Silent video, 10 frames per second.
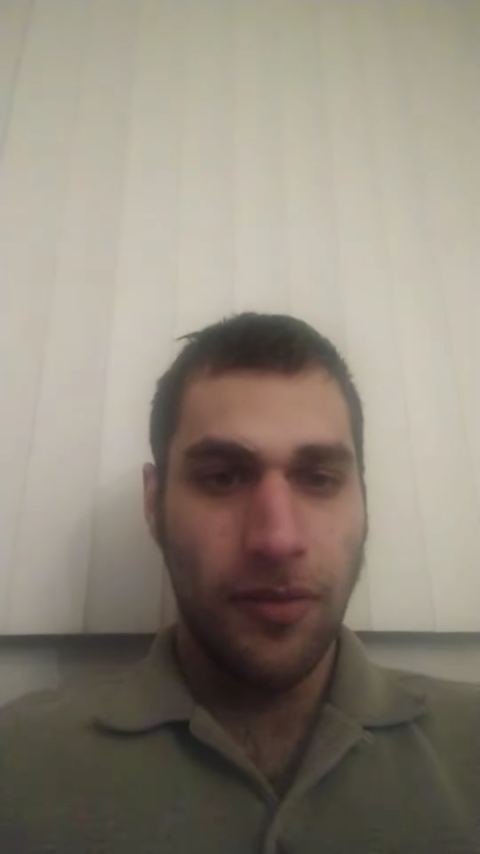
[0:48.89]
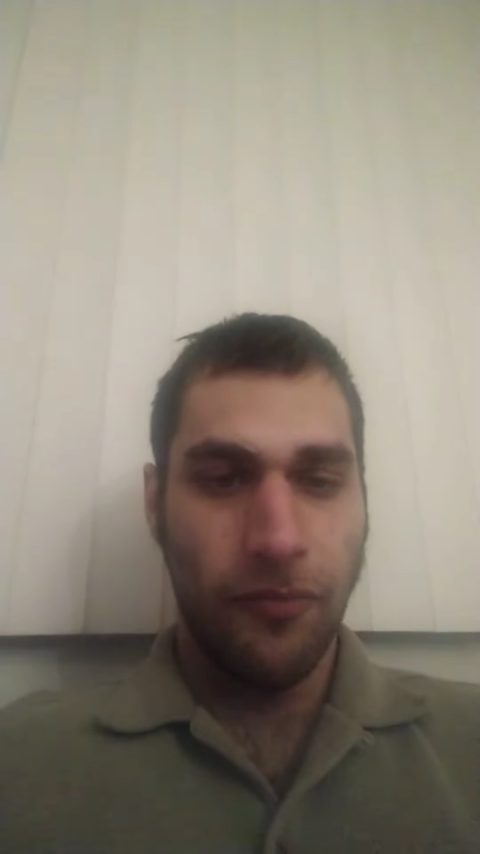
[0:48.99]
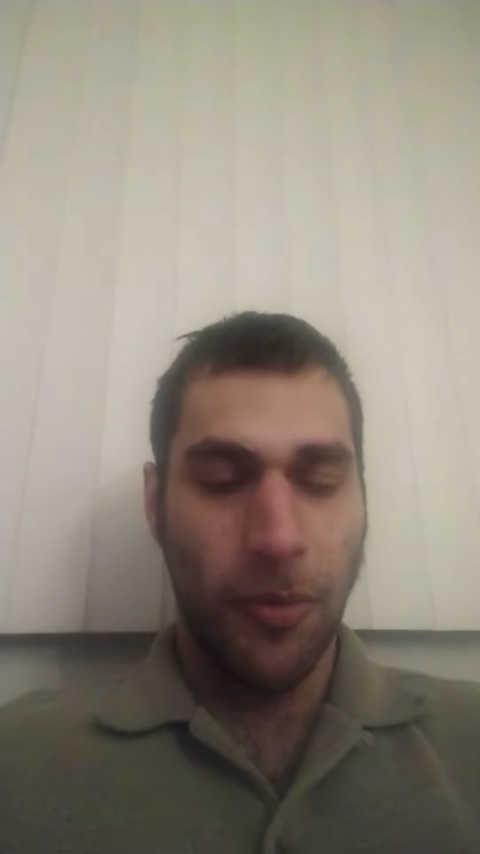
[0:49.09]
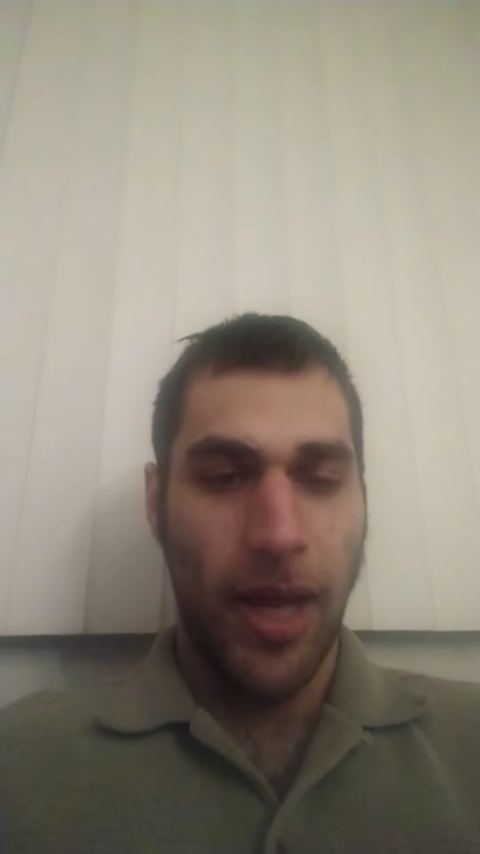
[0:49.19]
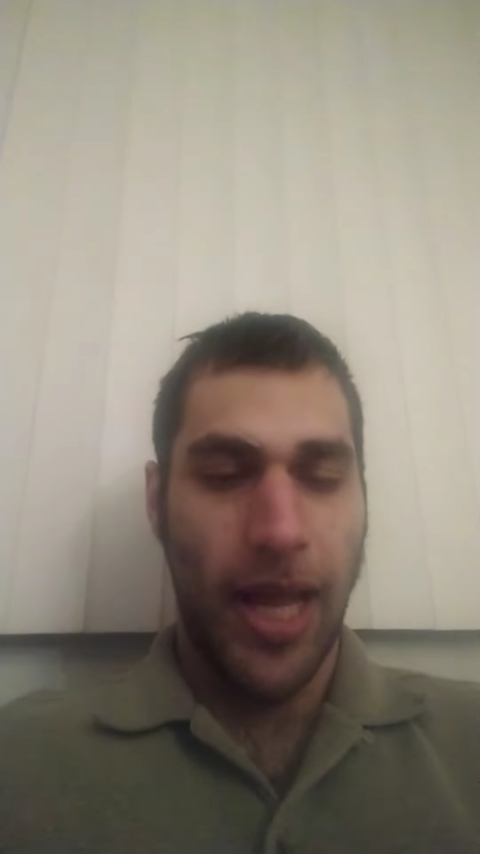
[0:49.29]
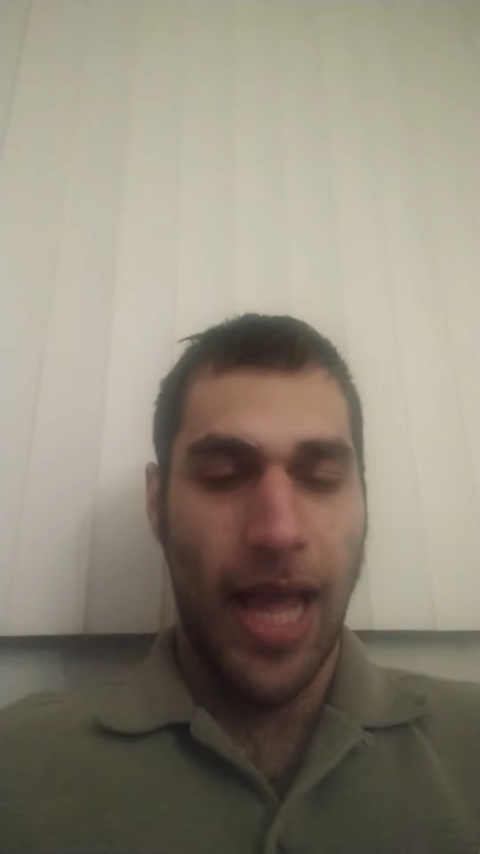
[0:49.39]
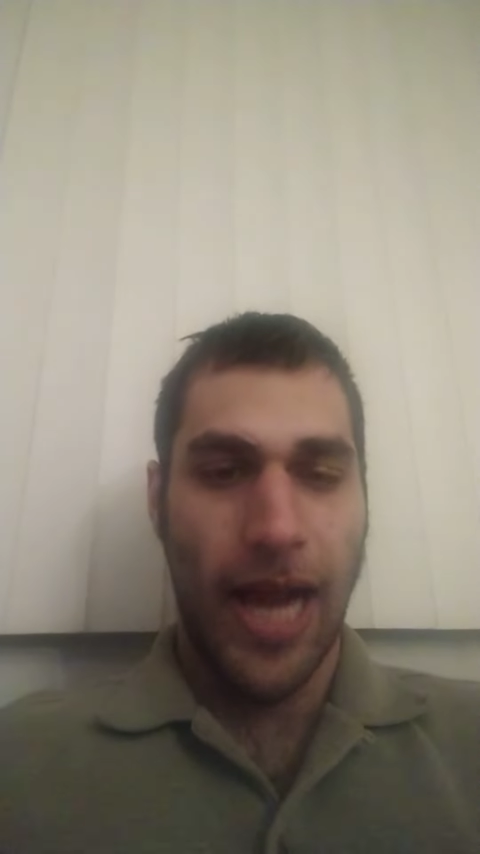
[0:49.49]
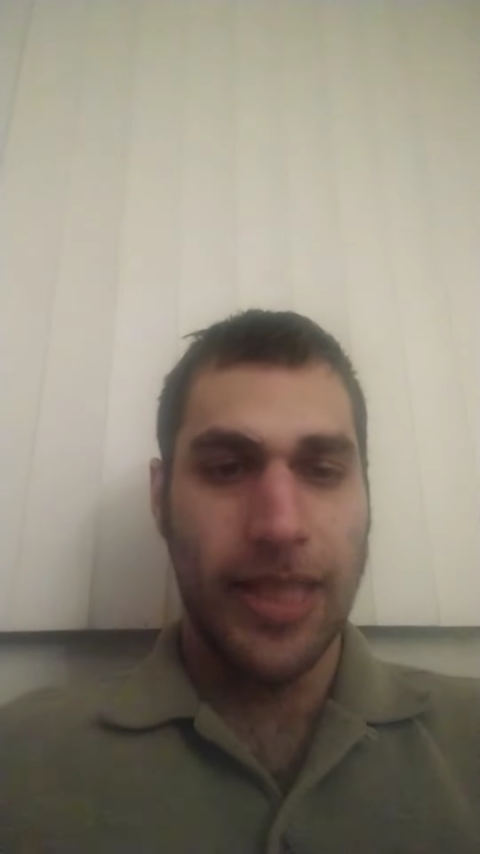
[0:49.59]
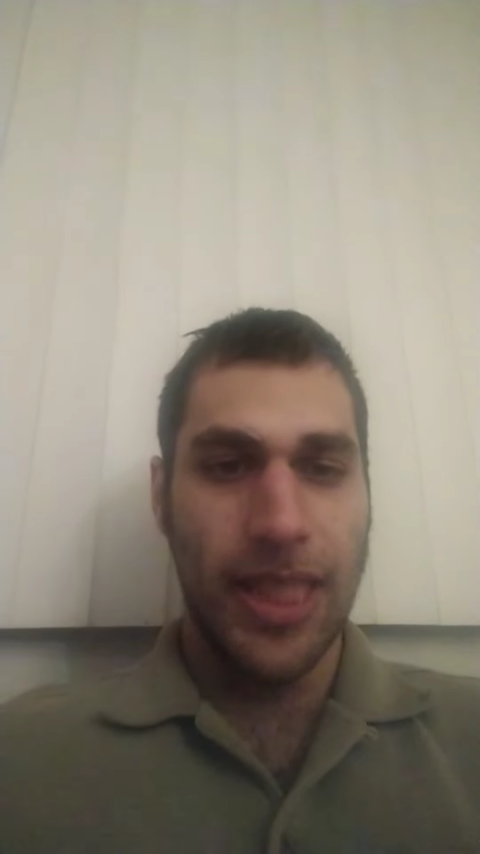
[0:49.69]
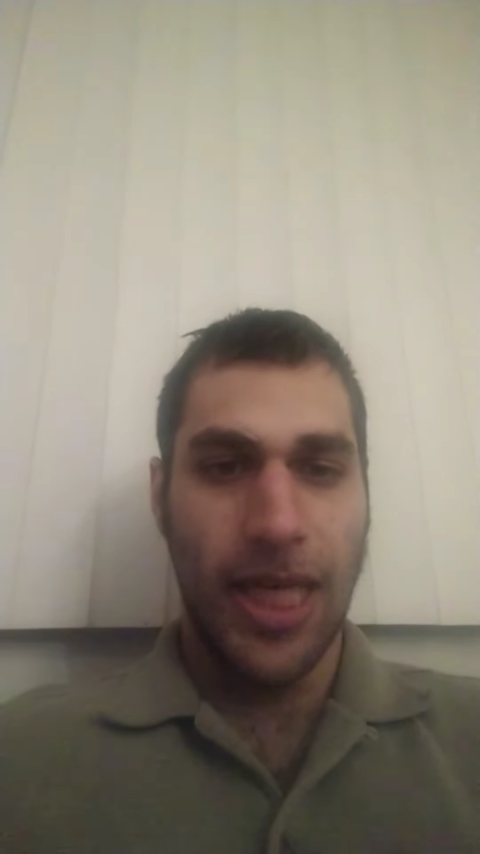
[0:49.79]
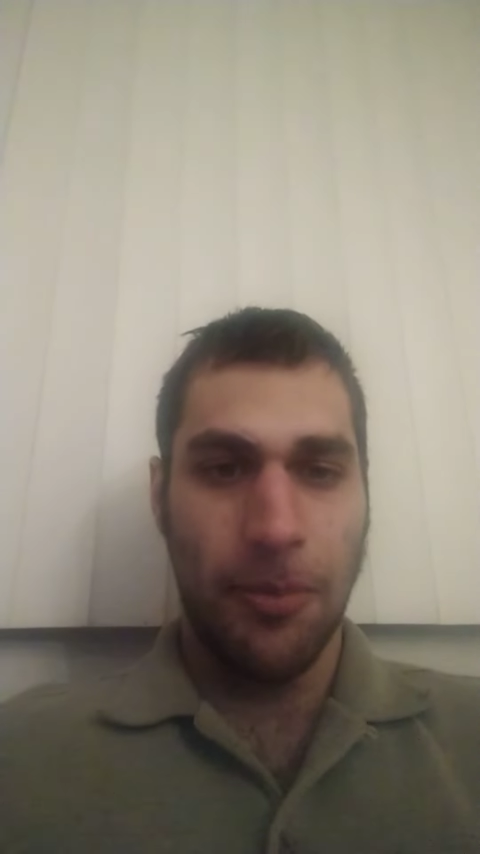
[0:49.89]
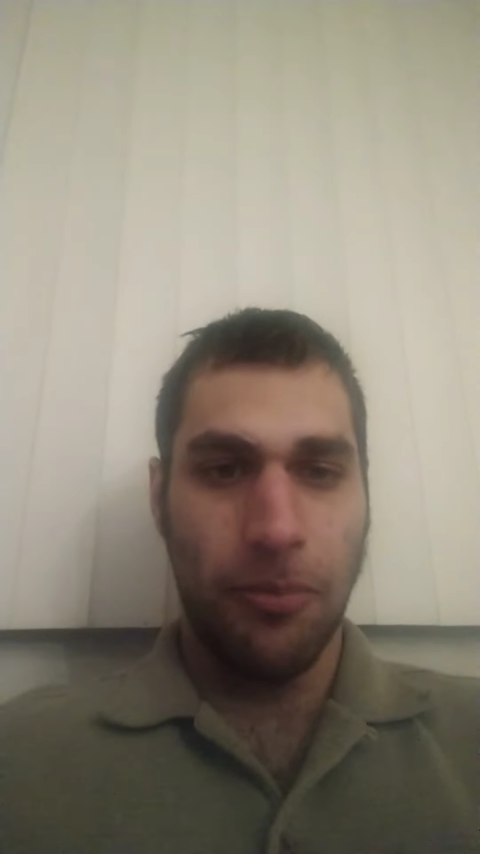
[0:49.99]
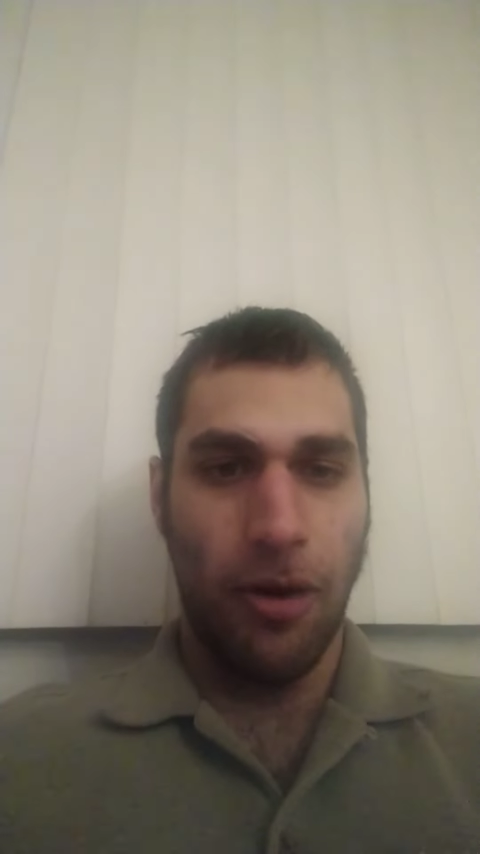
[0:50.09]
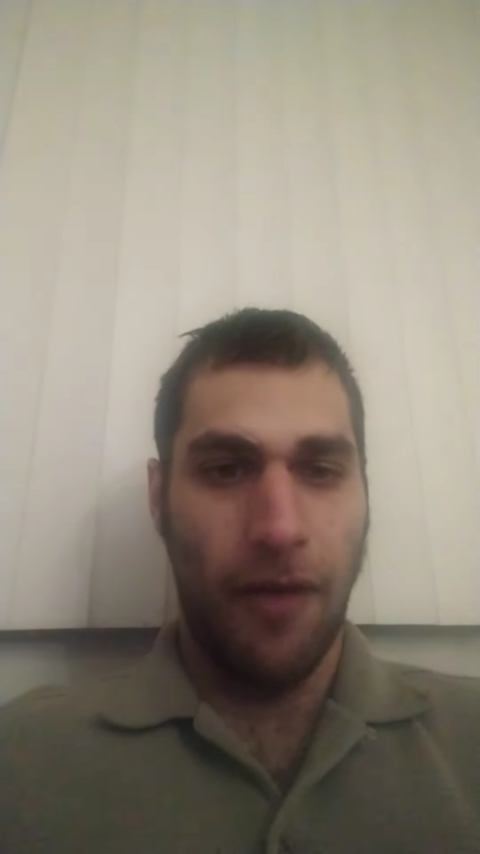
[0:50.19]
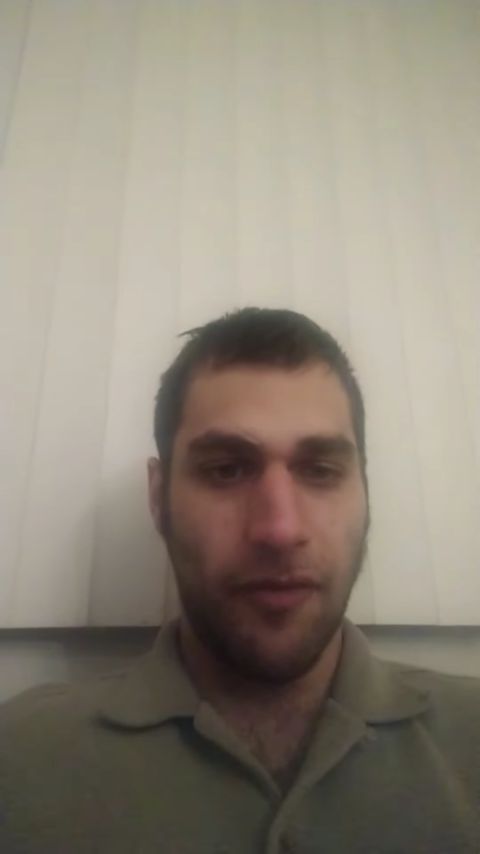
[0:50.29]
for my acting
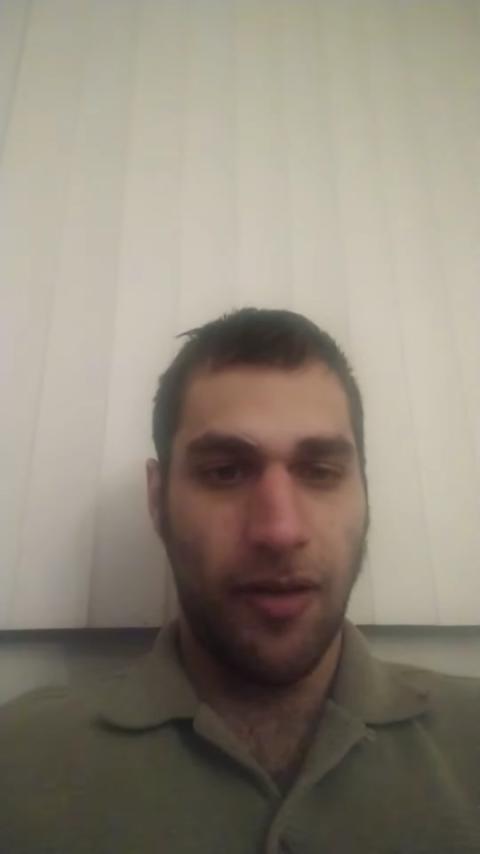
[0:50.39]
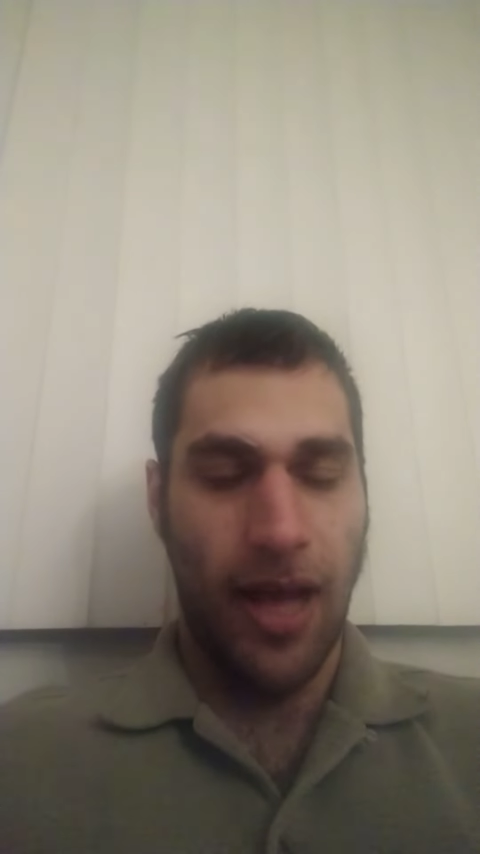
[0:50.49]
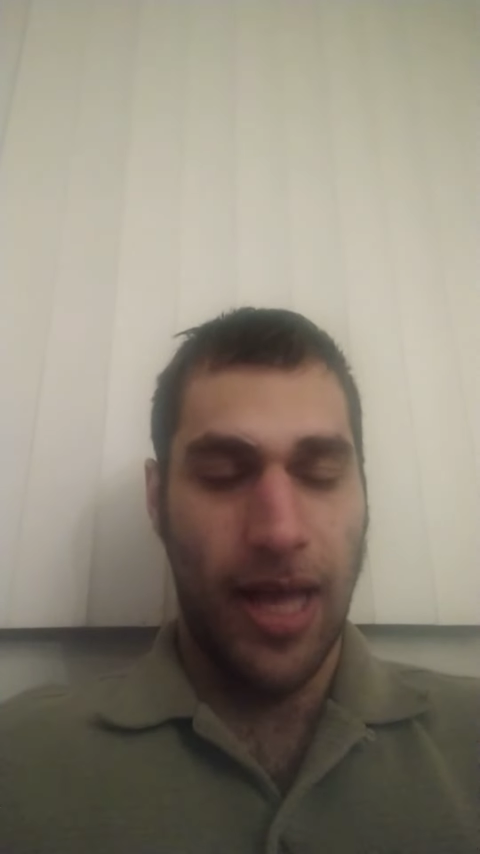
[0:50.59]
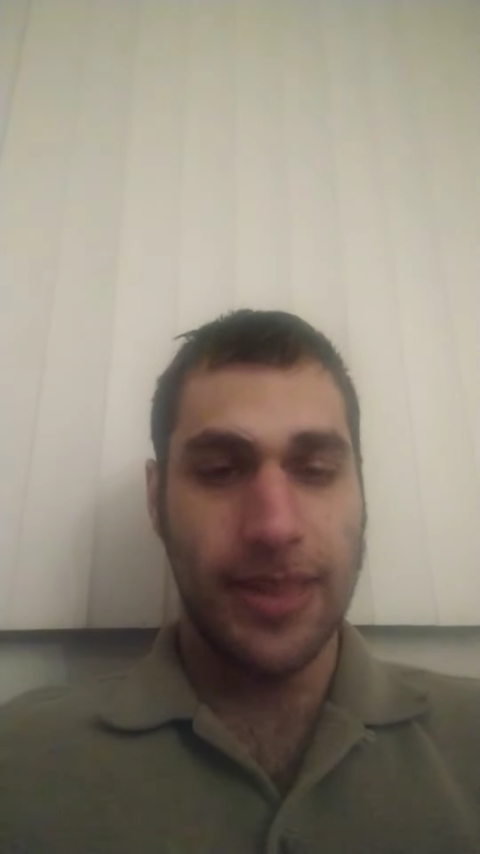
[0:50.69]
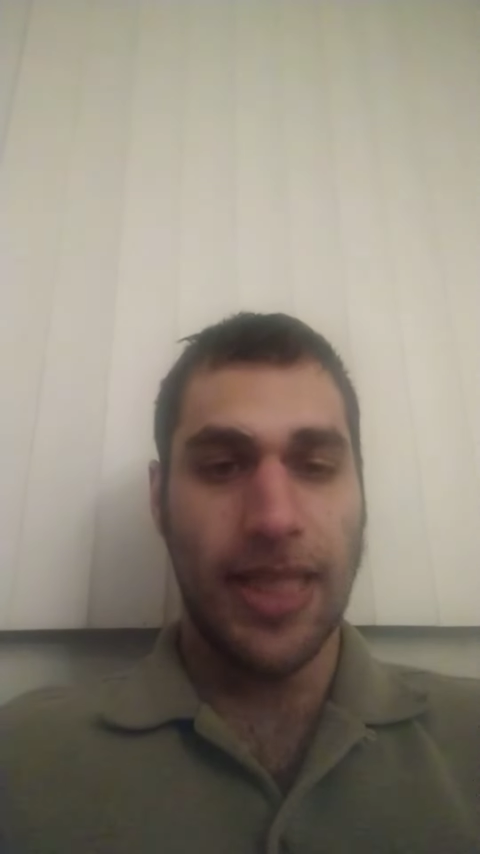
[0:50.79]
improv class.